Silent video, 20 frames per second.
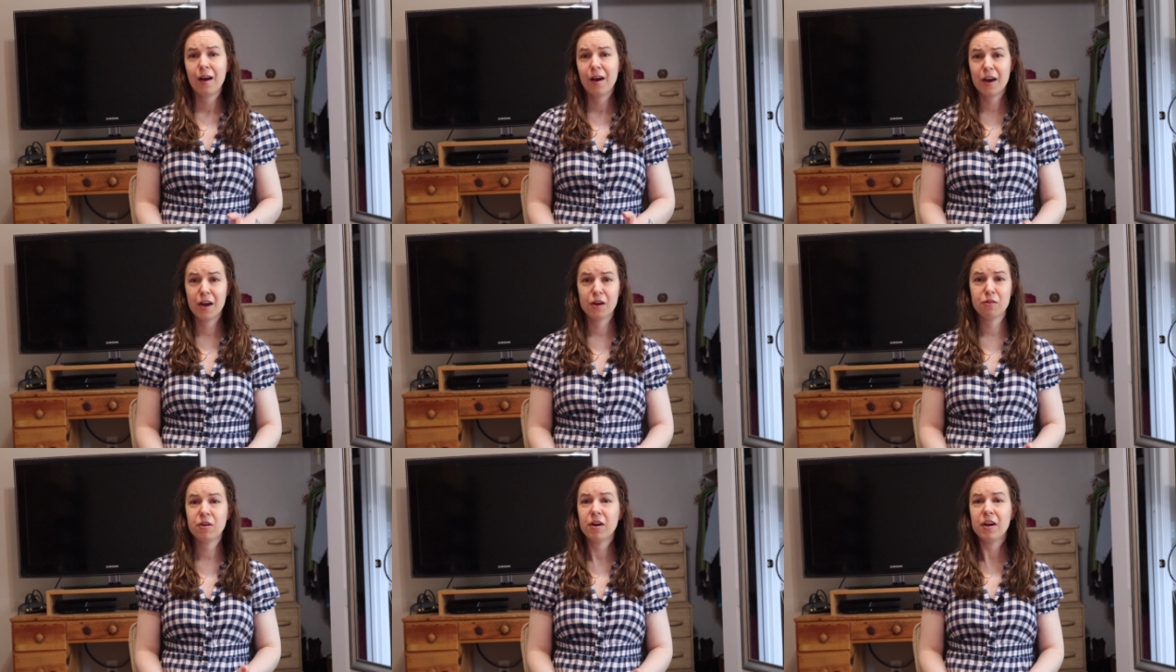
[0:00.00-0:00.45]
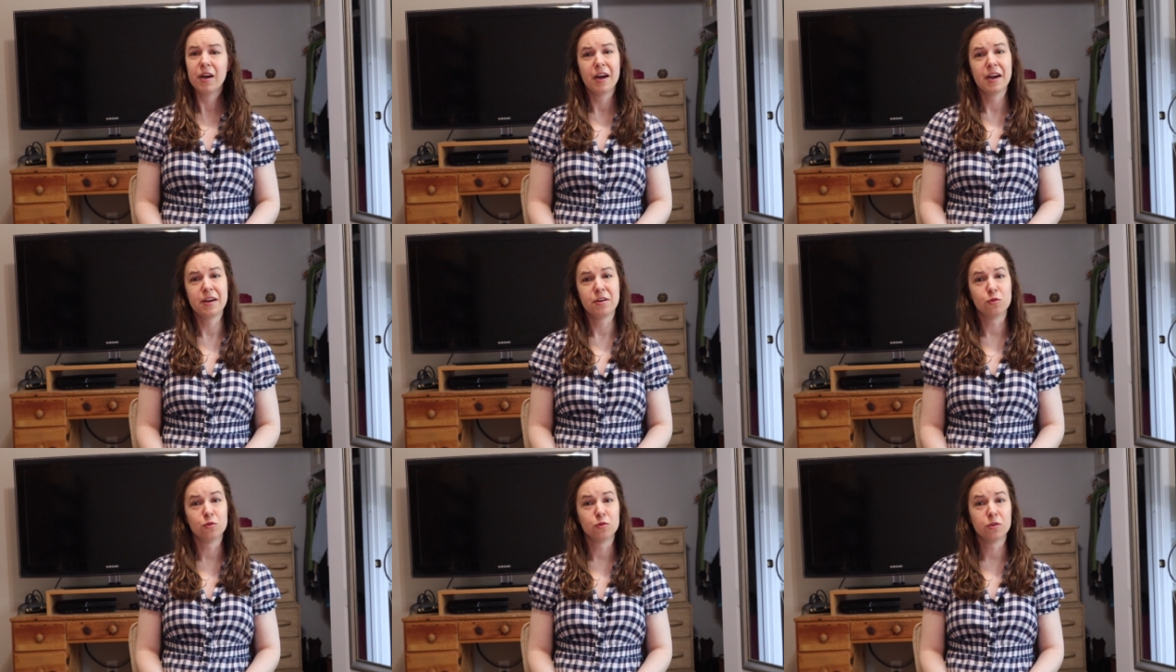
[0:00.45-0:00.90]
Ira
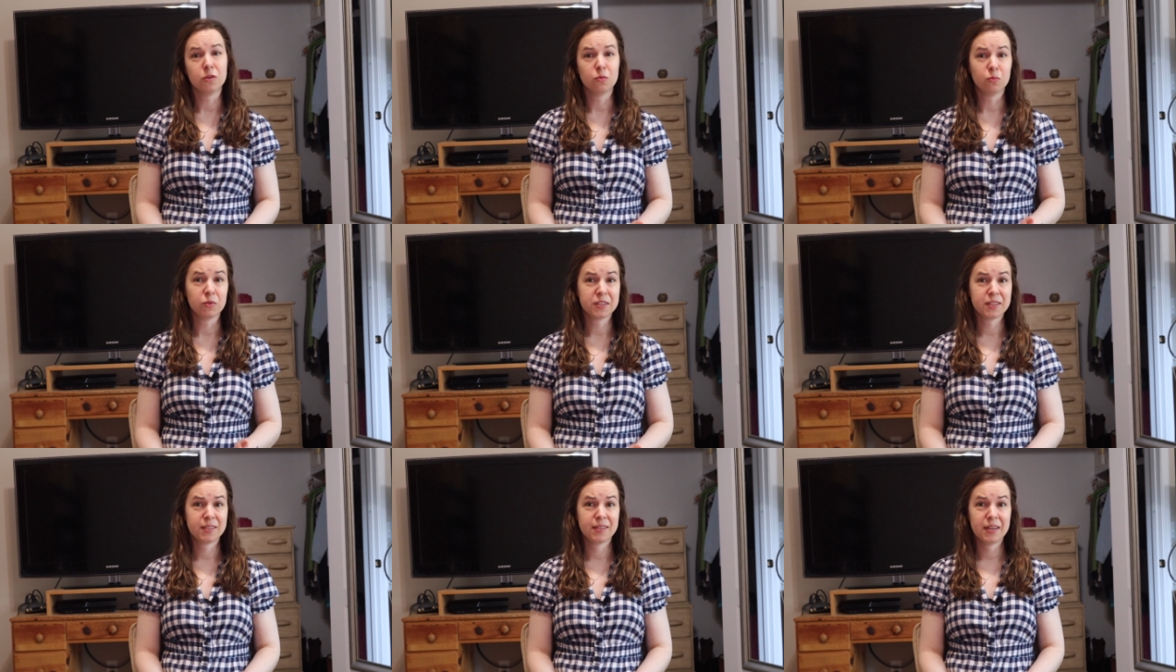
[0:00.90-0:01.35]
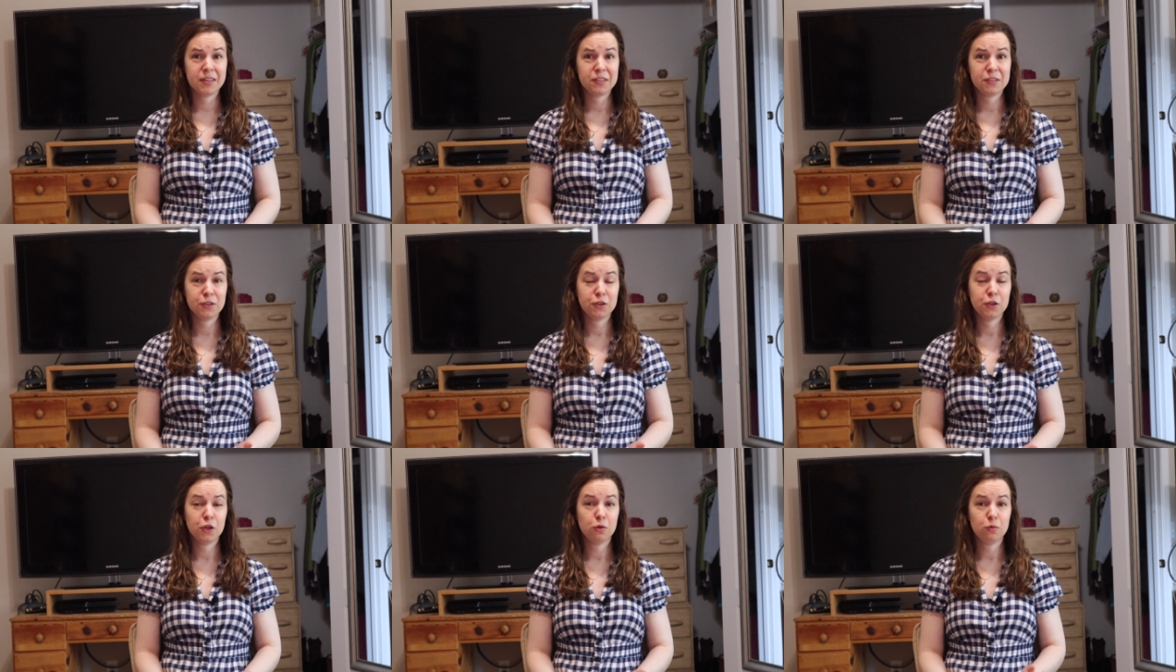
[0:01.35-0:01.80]
Einhorn was set
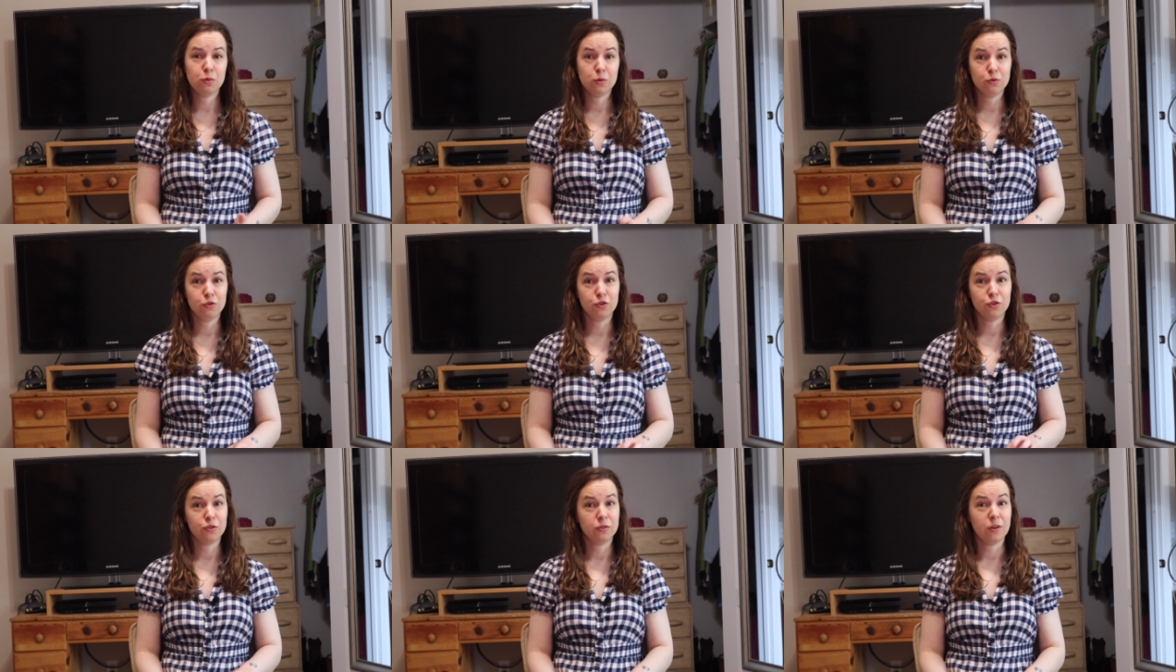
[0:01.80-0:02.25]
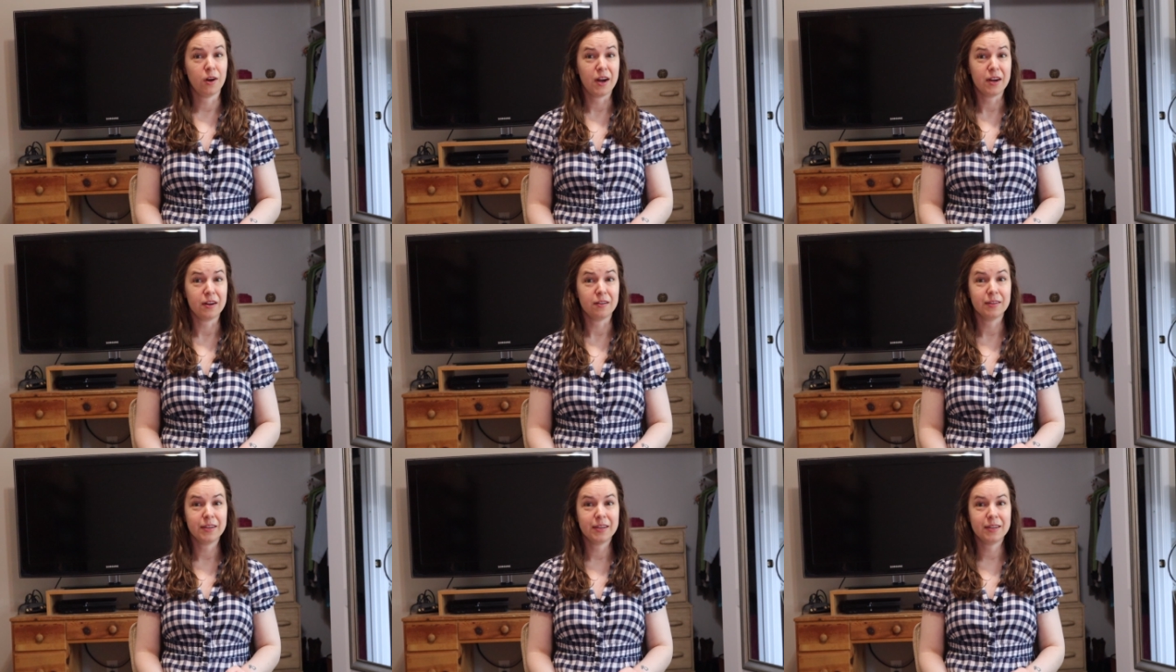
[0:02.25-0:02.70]
to go on
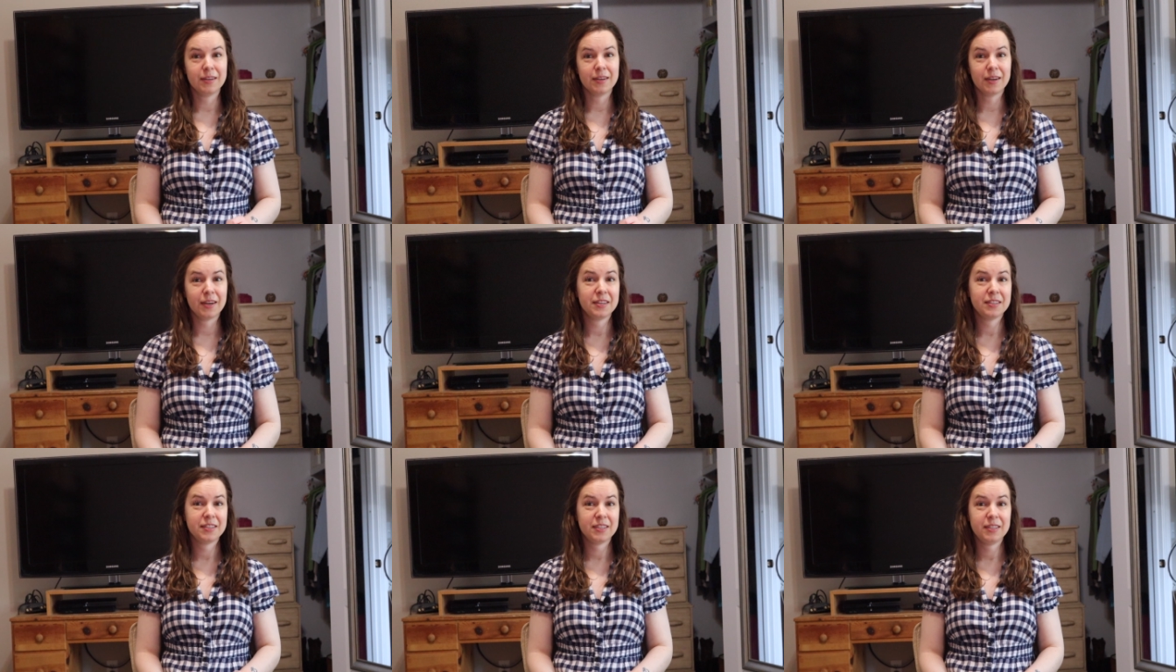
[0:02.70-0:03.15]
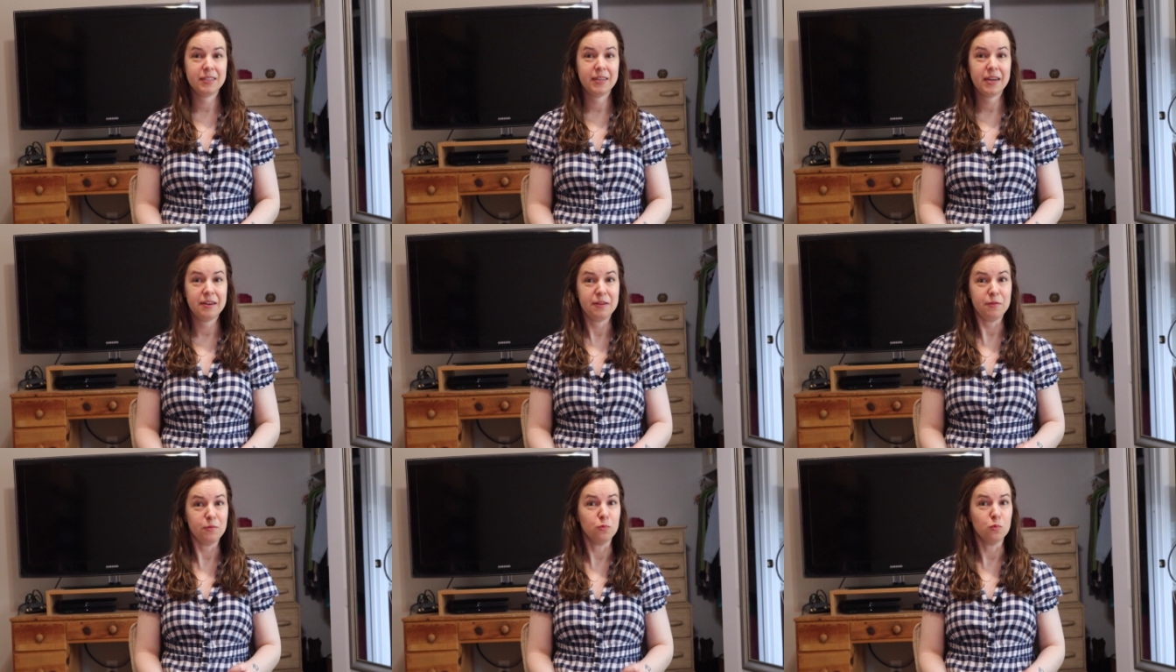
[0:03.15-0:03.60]
trial in
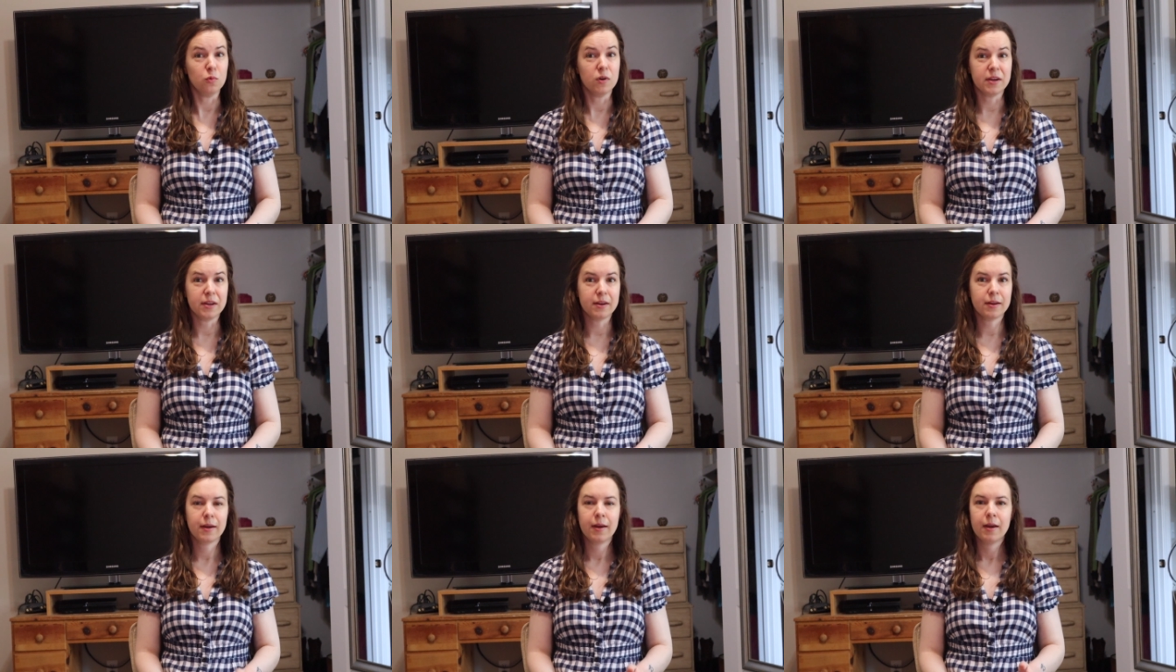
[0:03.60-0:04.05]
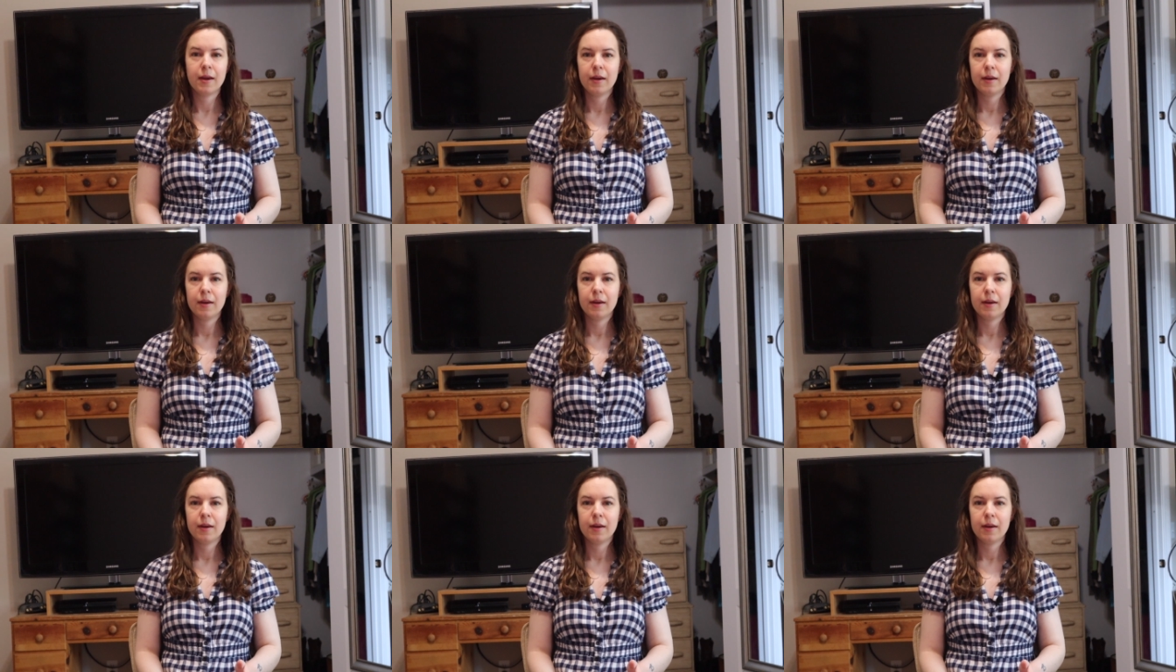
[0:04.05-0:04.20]
1981.